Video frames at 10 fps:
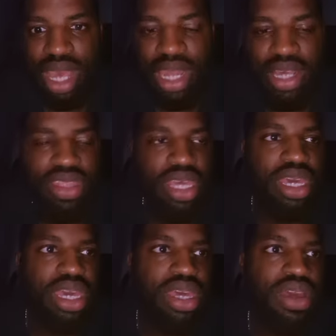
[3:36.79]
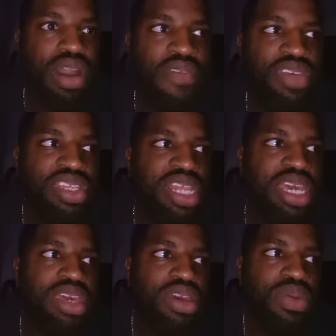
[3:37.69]
And I think,
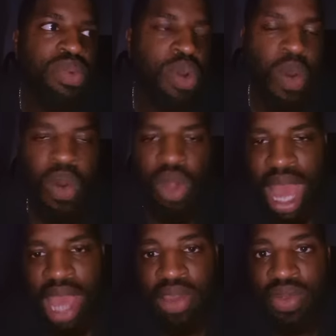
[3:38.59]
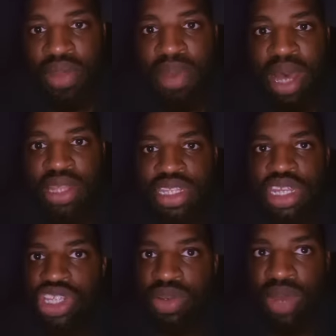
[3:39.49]
obviously, we're all angry about the
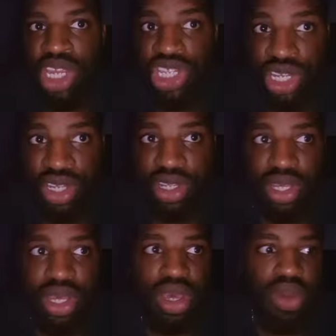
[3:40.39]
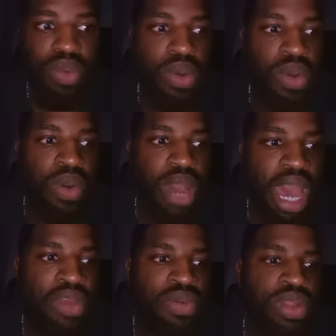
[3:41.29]
situation. We're all
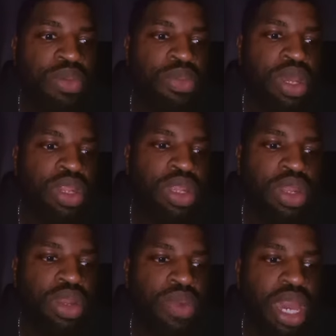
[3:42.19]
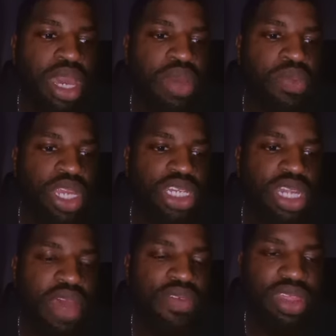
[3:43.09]
angry in the way in which
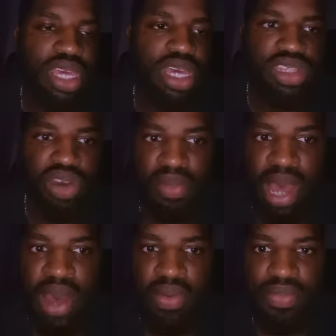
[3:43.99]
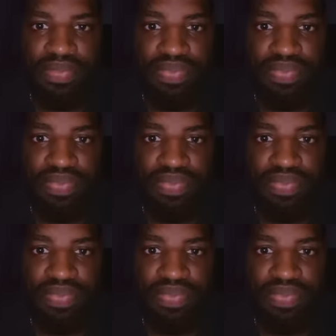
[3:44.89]
everything has come out.